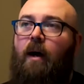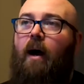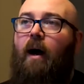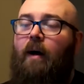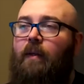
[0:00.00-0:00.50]

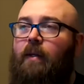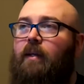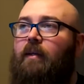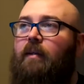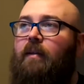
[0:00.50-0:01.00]
I
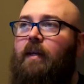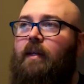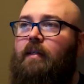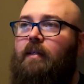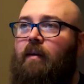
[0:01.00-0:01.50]
think
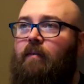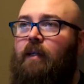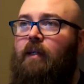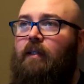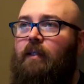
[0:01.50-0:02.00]
that
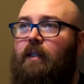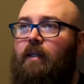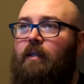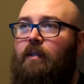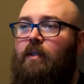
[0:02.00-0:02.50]
DevRel
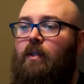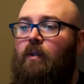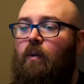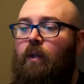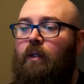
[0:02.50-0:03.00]
is
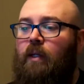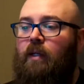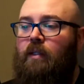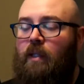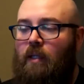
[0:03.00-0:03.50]
going to
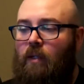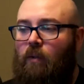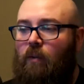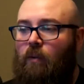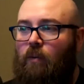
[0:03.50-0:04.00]

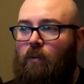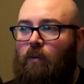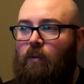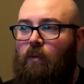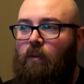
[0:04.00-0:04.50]
continue
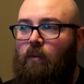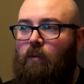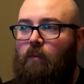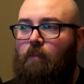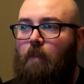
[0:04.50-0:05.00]

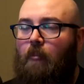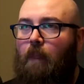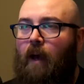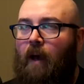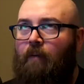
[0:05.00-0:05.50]

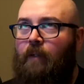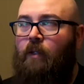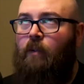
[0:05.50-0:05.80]
having to